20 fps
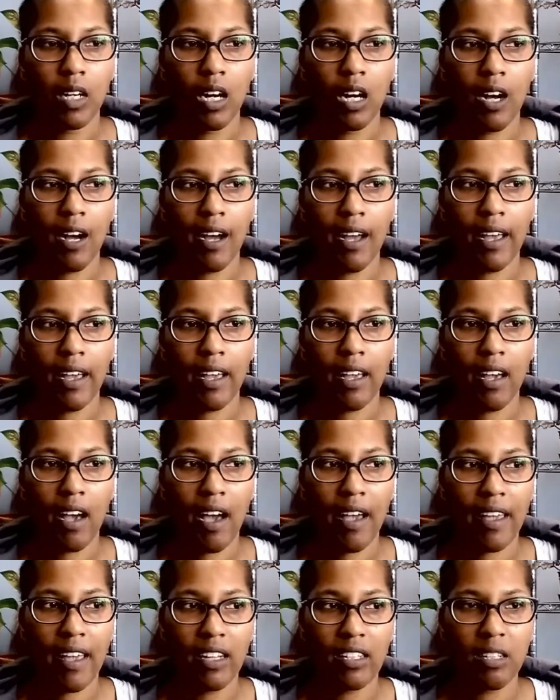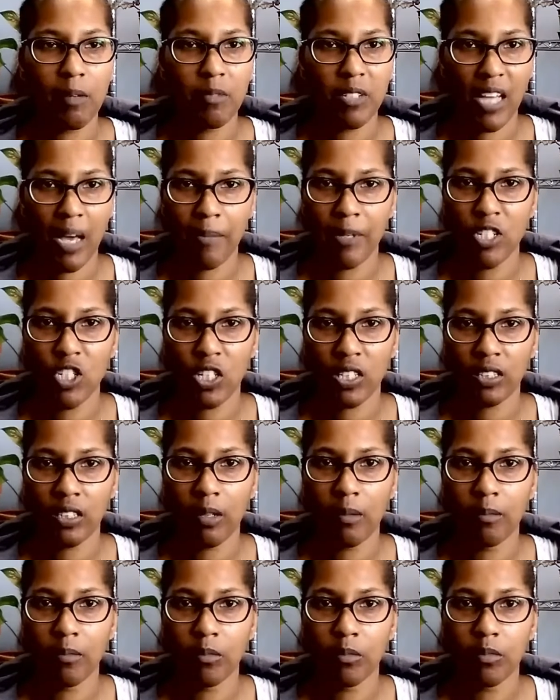I end up damaging
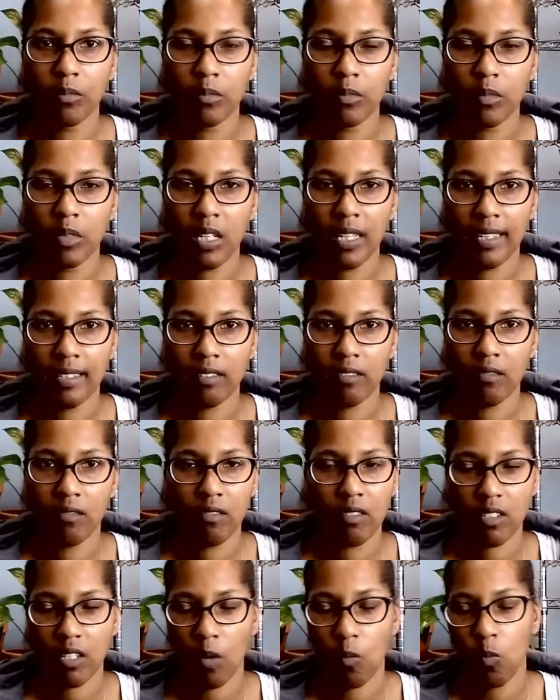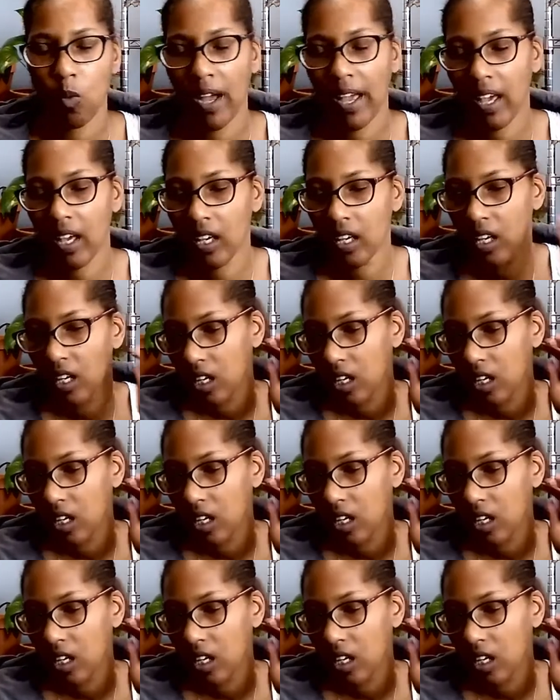them in some way.